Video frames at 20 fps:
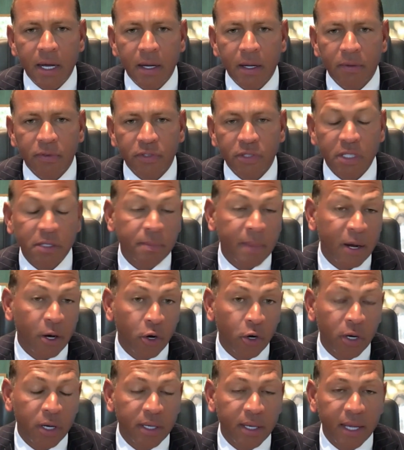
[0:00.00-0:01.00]
since my
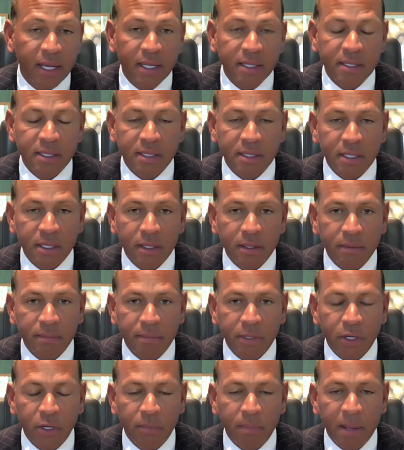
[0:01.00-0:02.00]
early days, my
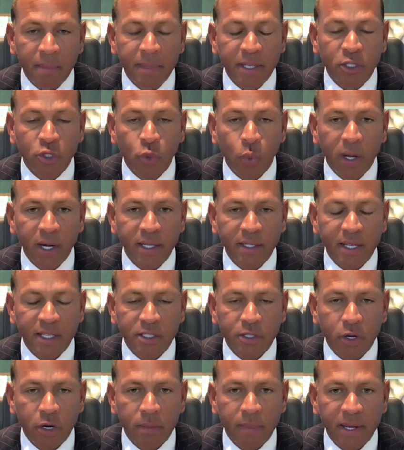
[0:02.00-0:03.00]
mid-20s, I
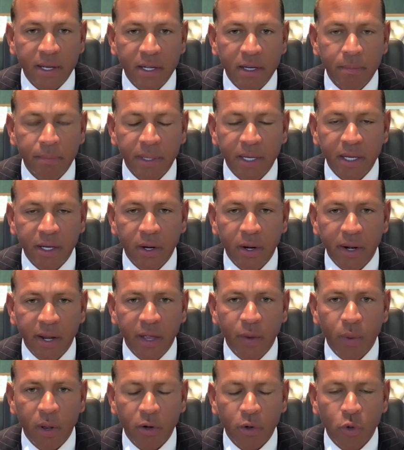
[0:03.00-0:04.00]
started my company here at
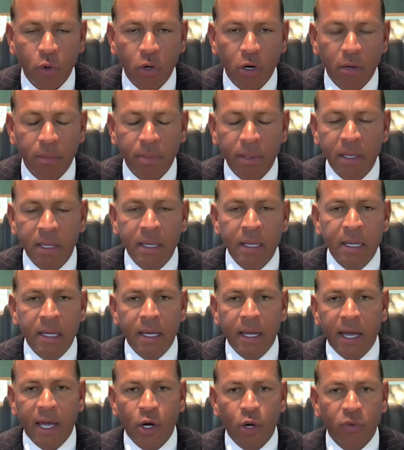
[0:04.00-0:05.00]
A-Rod Corp.
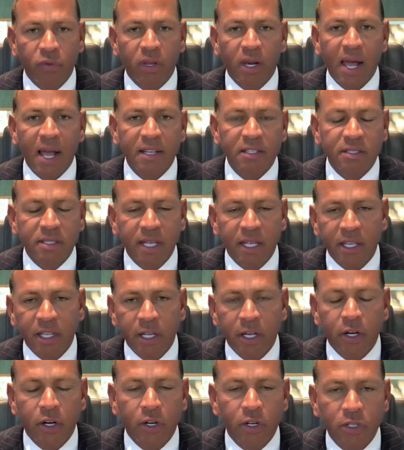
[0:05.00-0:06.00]
And over the last 10
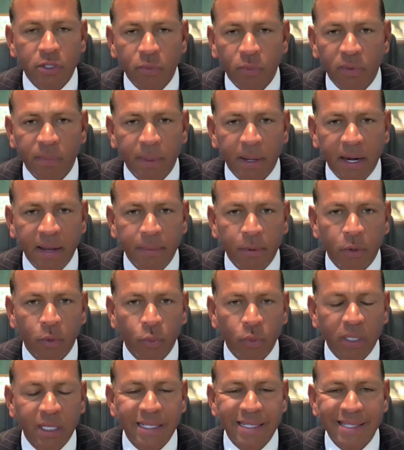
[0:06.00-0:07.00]
years, we've been able to
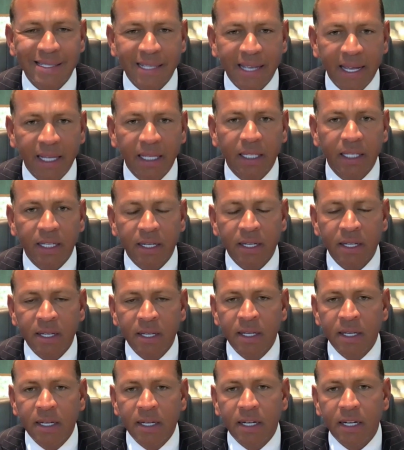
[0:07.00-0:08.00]
really scale it
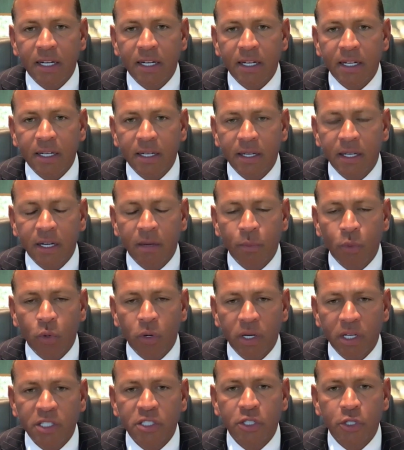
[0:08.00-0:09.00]
in a
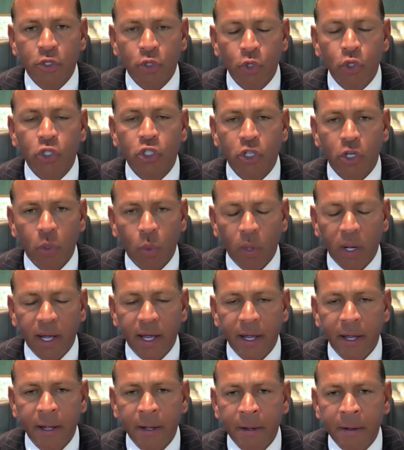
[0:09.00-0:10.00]
more institutional
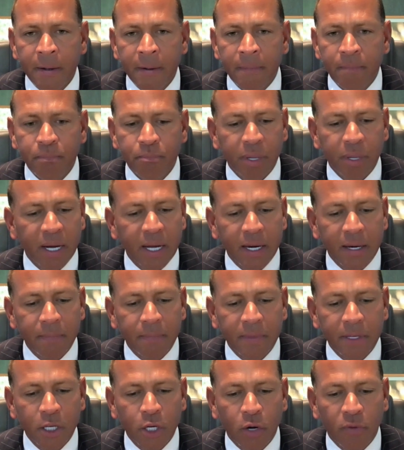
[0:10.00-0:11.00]
way.
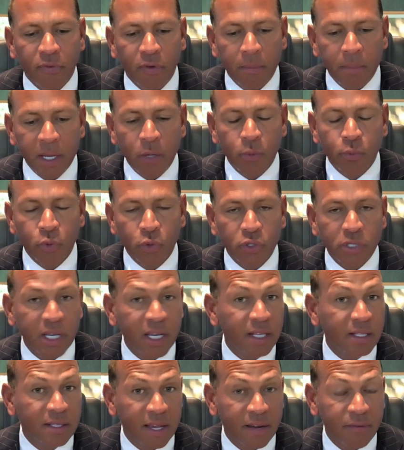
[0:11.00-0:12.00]
But, for me,
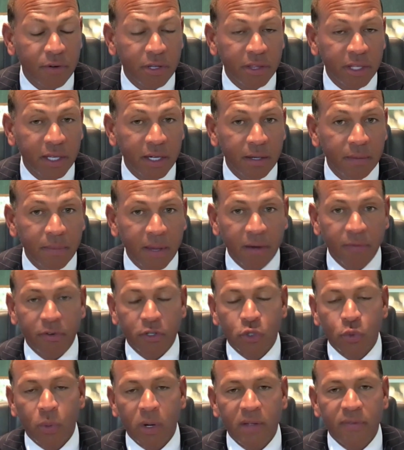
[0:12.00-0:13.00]
routine's everything. And
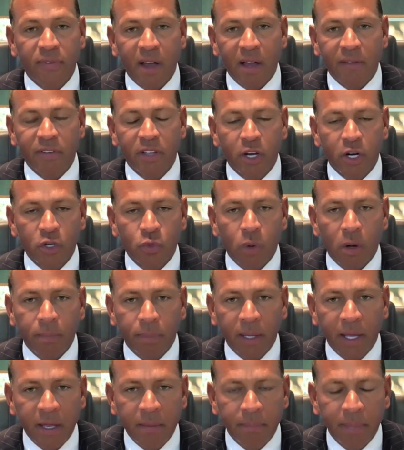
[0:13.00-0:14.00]
for 25 years while playing